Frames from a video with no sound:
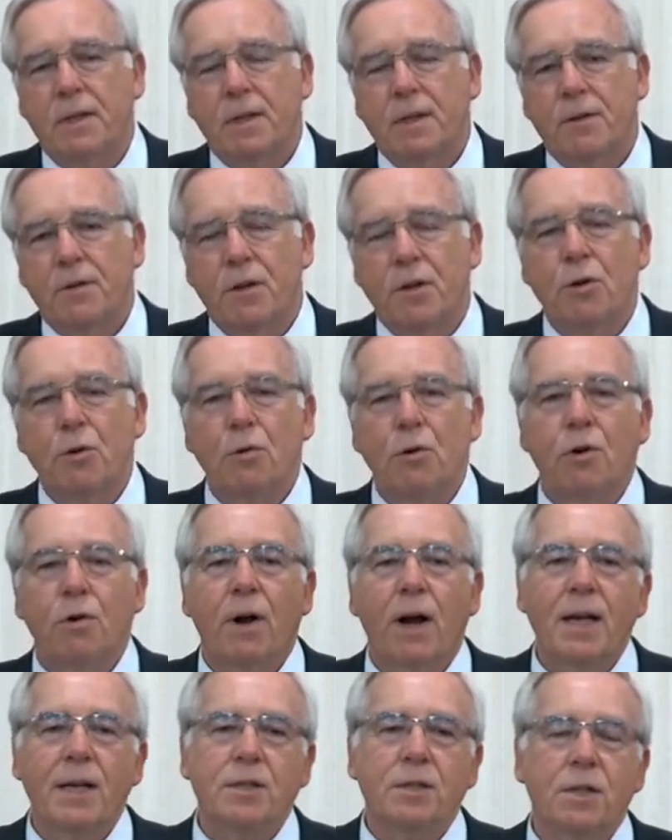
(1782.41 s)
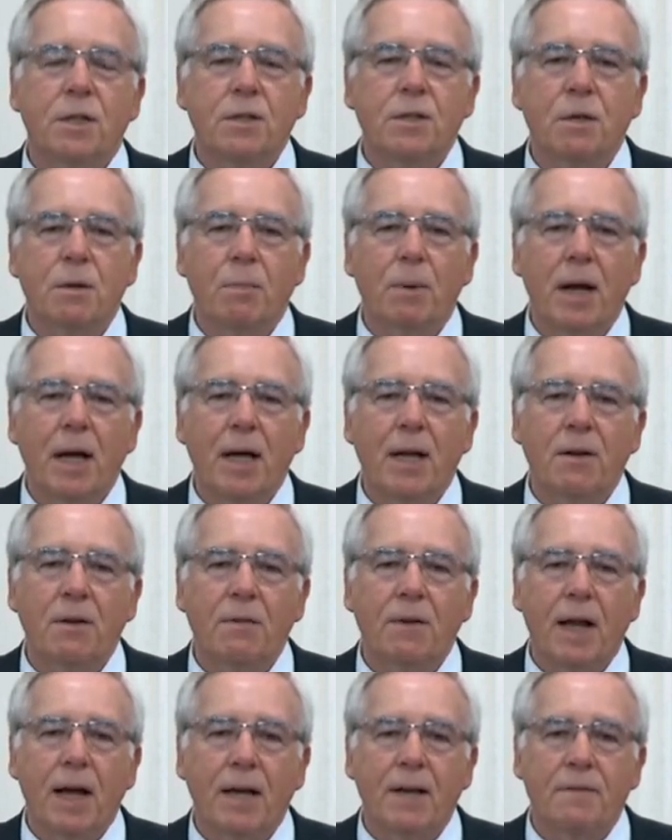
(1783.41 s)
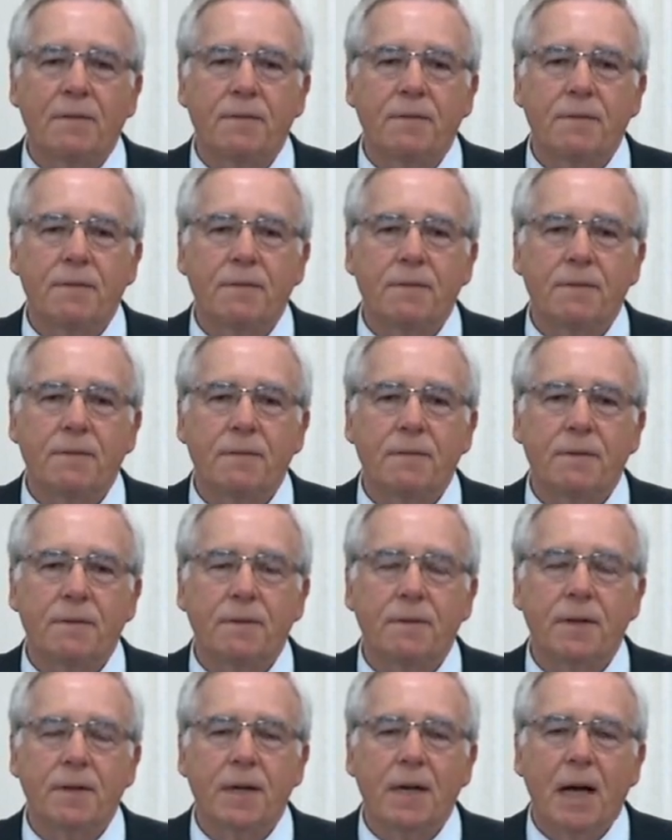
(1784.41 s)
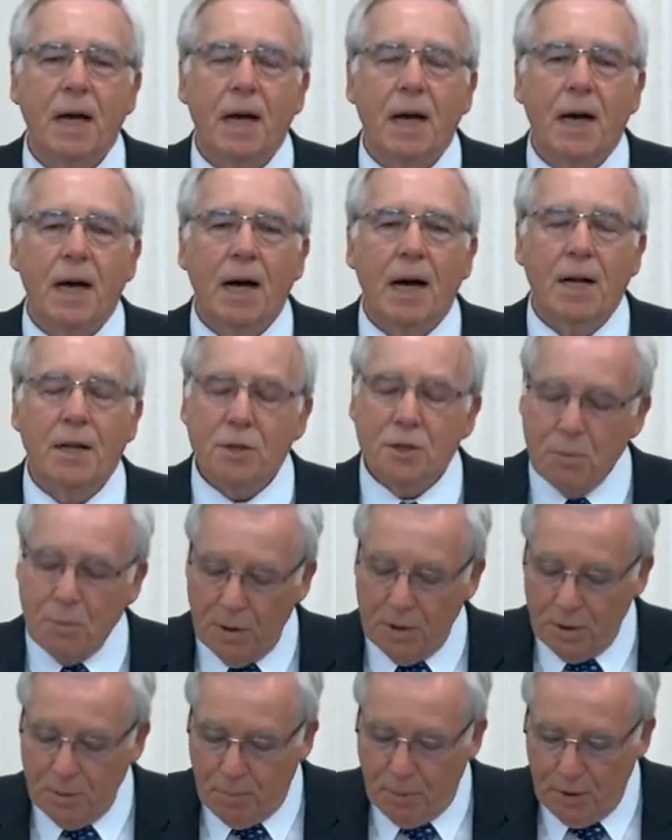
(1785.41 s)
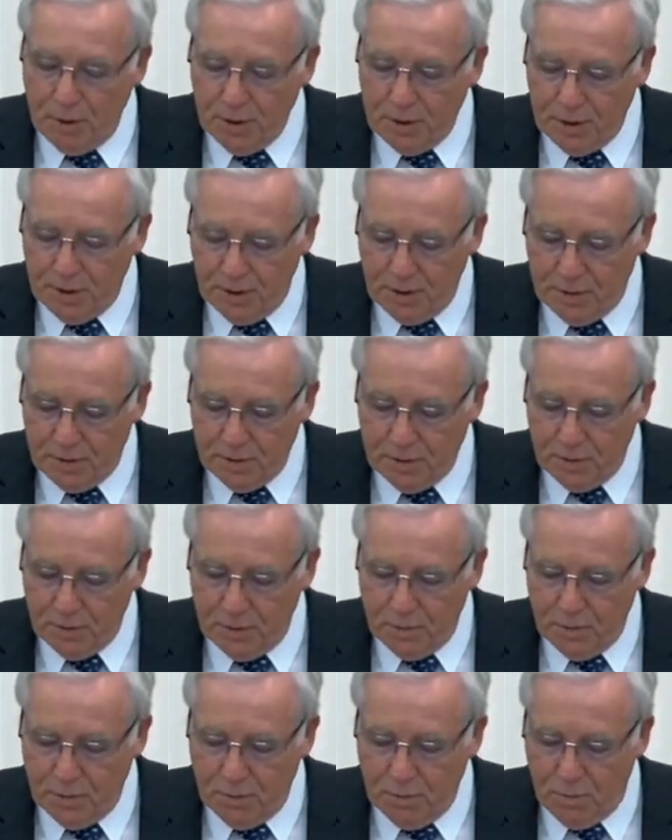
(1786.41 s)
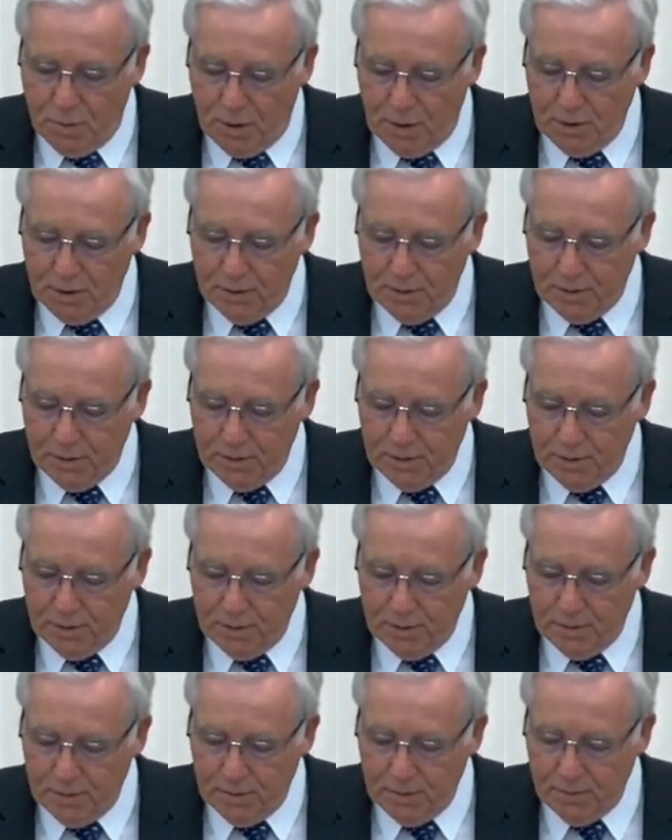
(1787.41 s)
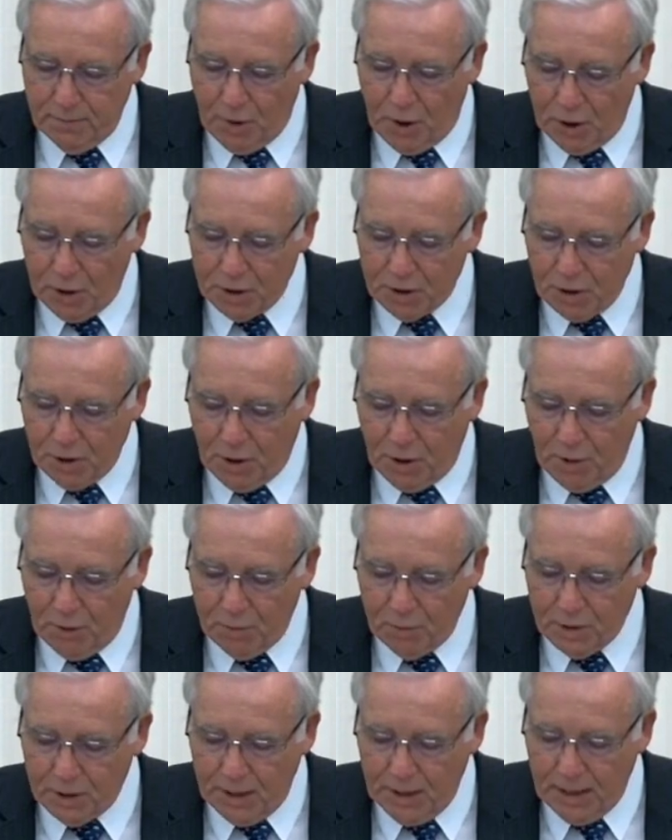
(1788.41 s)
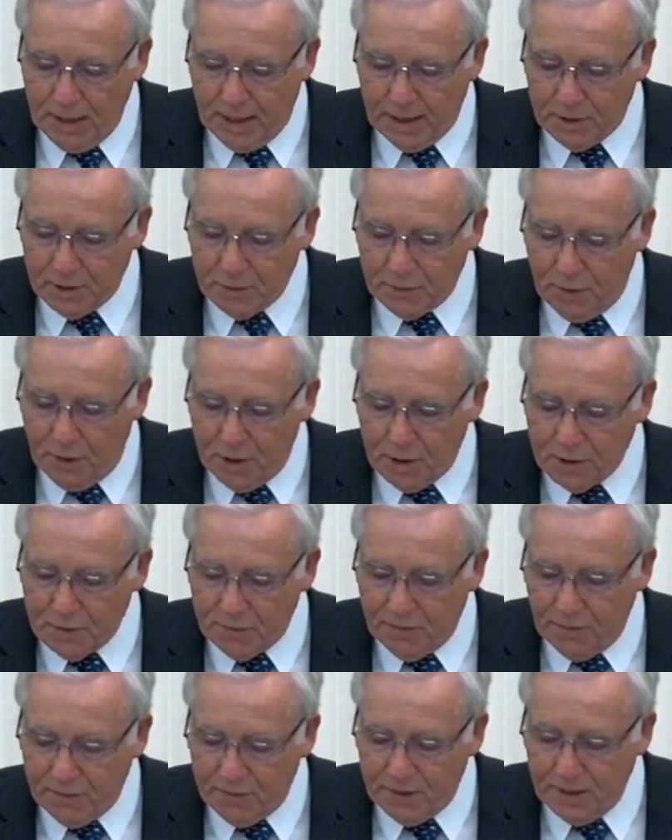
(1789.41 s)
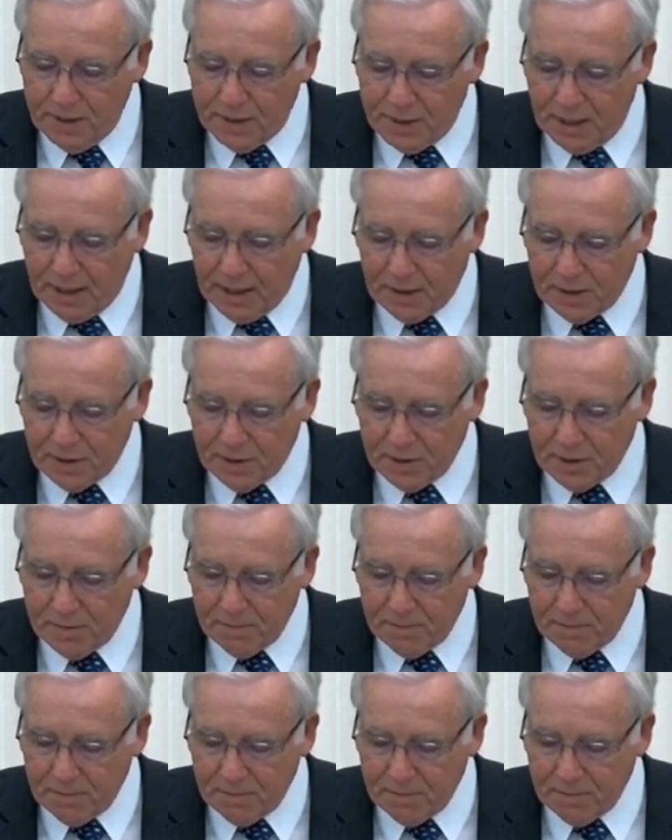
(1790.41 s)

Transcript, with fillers: Do you know Christ as the bread of life? I just want to point out one verse in closing, and it's verse 56.